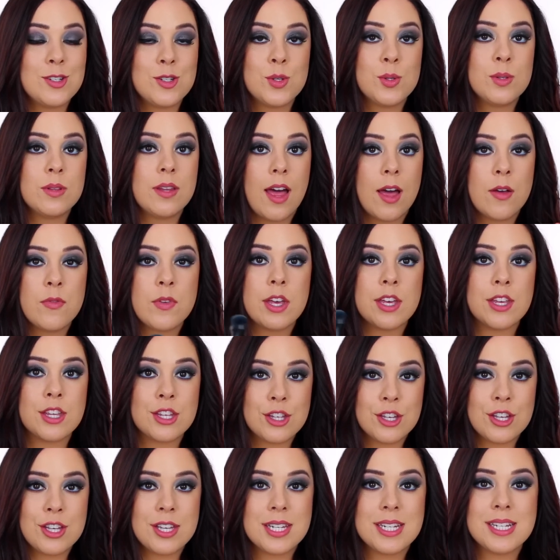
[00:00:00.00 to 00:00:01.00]
do love a
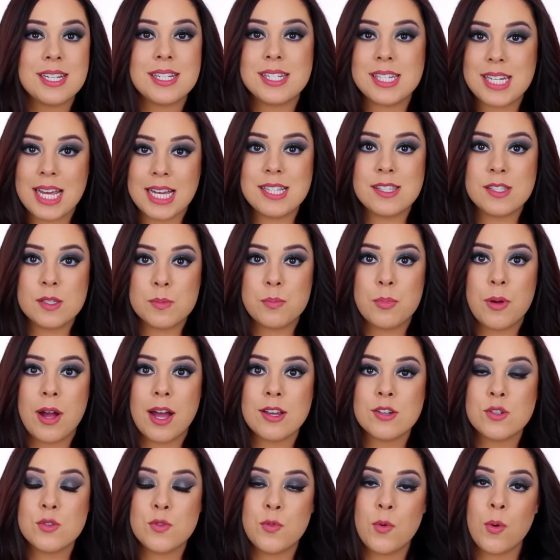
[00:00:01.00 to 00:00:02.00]
good dense
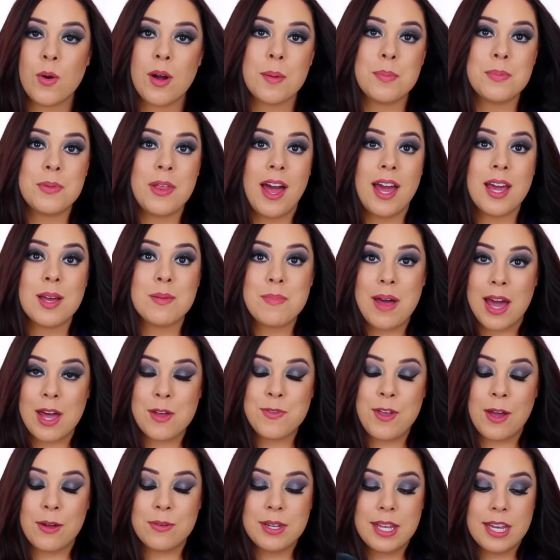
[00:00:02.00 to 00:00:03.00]
brush for applying my
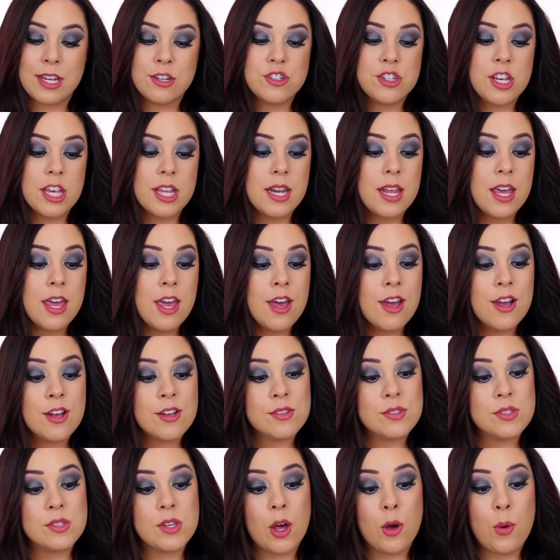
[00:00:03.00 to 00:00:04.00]
foundation,
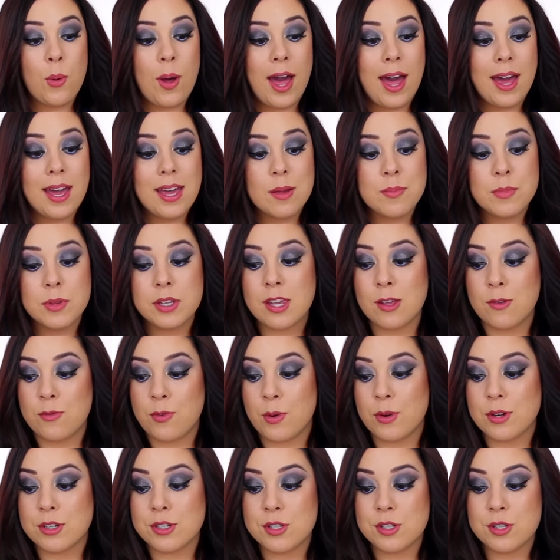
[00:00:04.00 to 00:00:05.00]
so I am looking
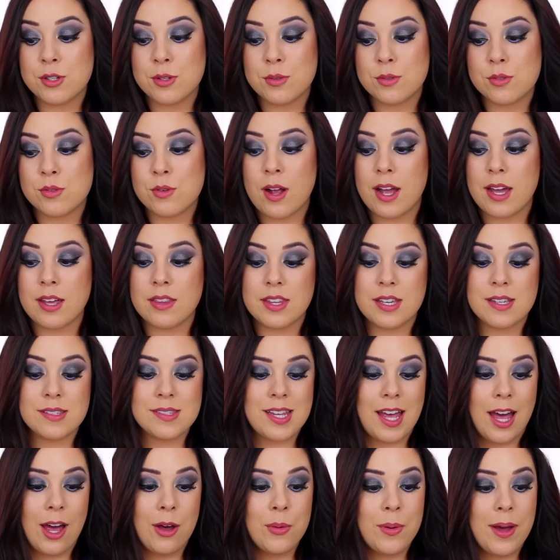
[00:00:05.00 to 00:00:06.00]
forward to trying
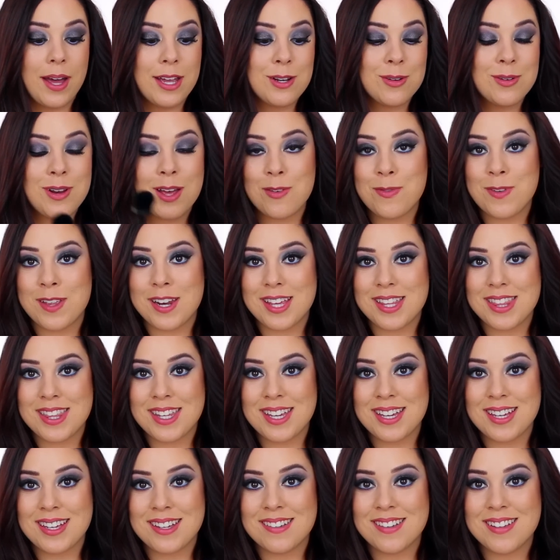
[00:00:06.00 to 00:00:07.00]
these out. I don't have
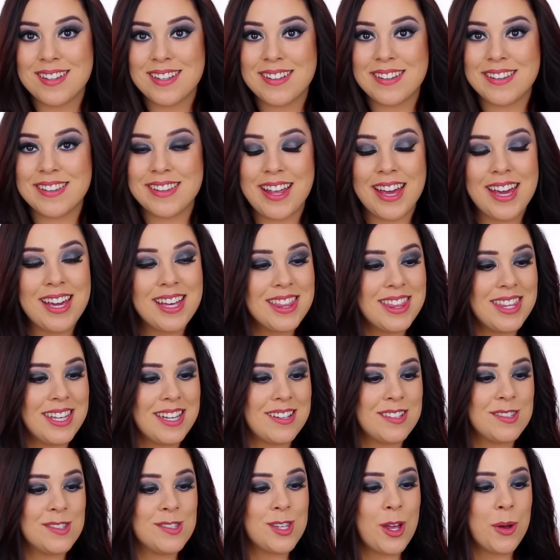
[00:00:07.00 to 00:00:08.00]
anything like
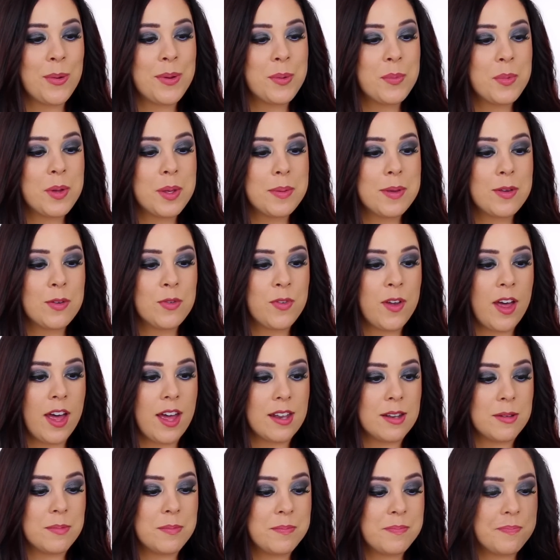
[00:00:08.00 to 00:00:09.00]
these, so it will be
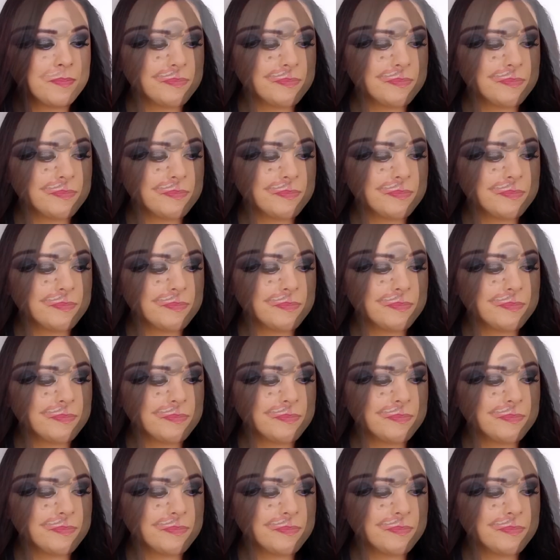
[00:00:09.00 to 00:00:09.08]
fun.